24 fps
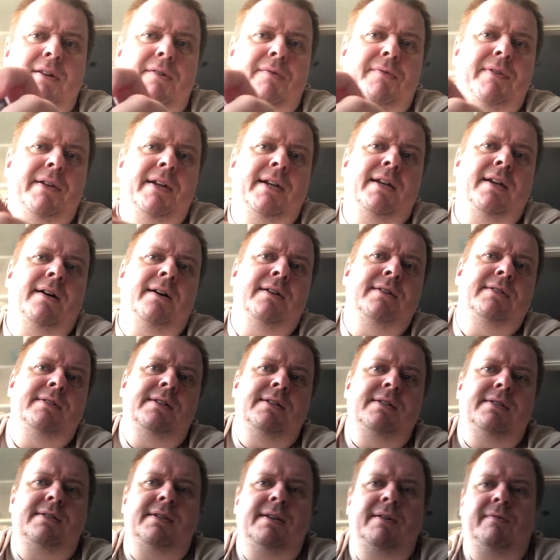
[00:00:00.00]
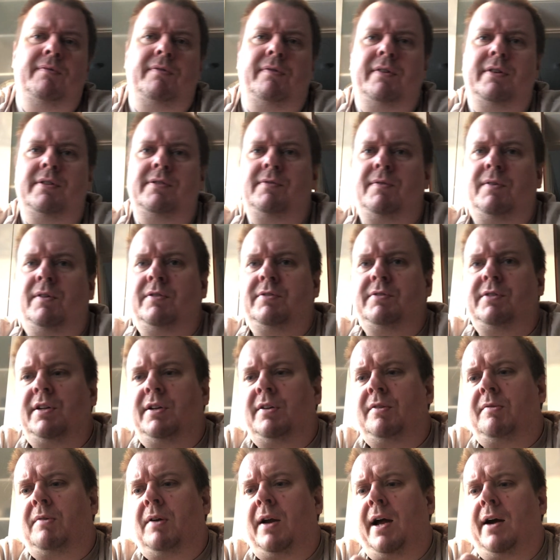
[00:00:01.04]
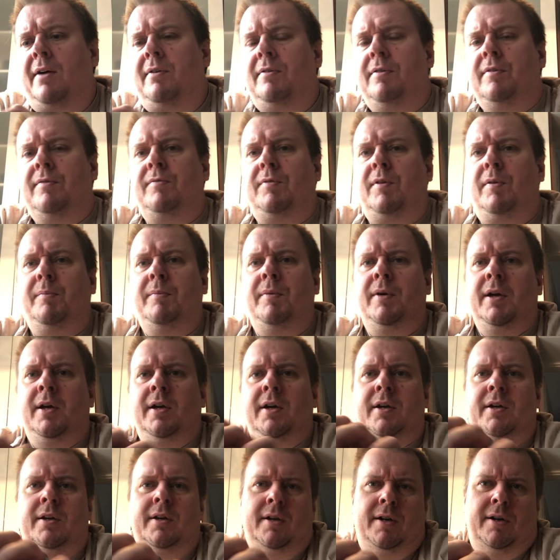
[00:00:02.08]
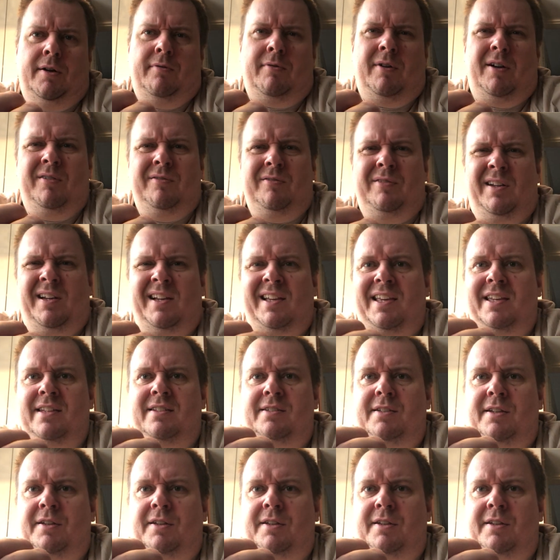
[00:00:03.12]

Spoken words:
of that 90s influence floating around from around, I guess,